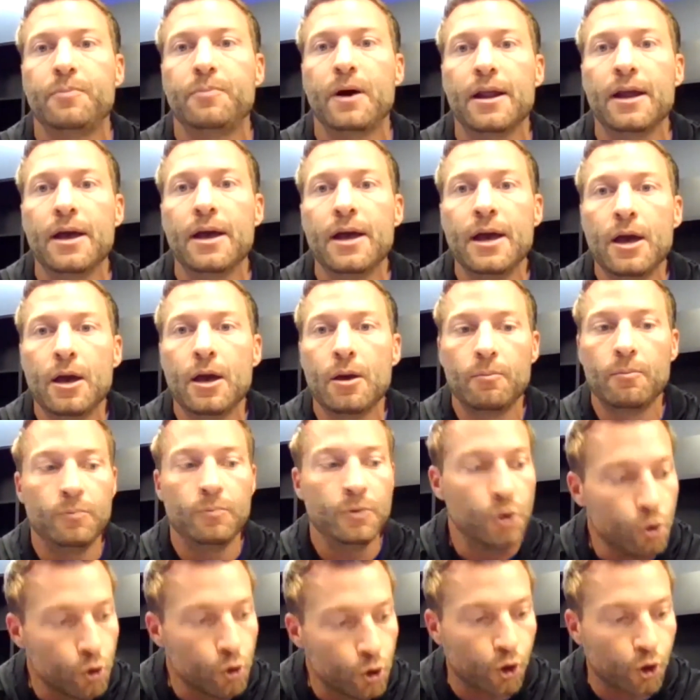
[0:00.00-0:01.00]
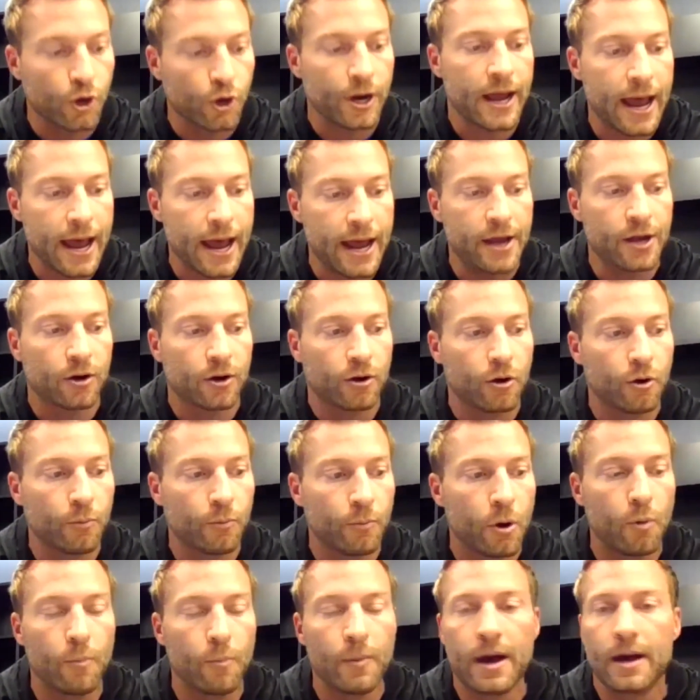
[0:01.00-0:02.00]
But you create your
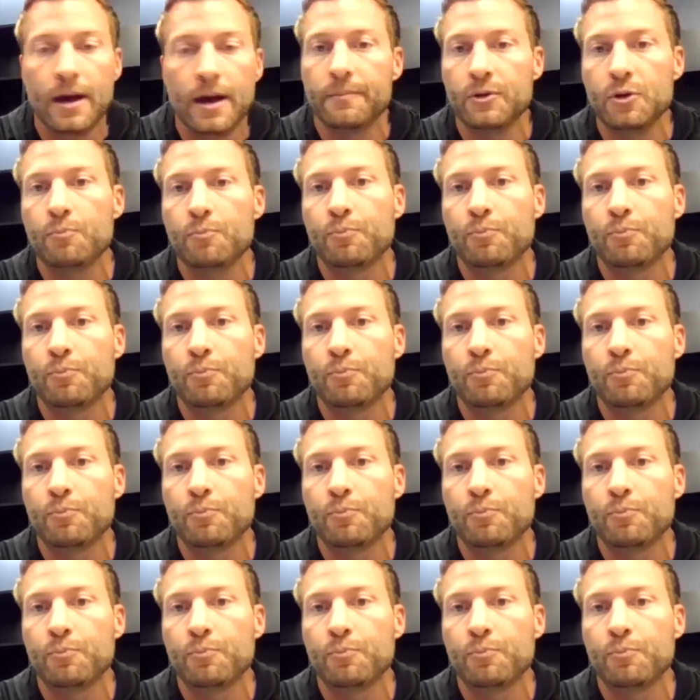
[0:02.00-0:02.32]
own momentum.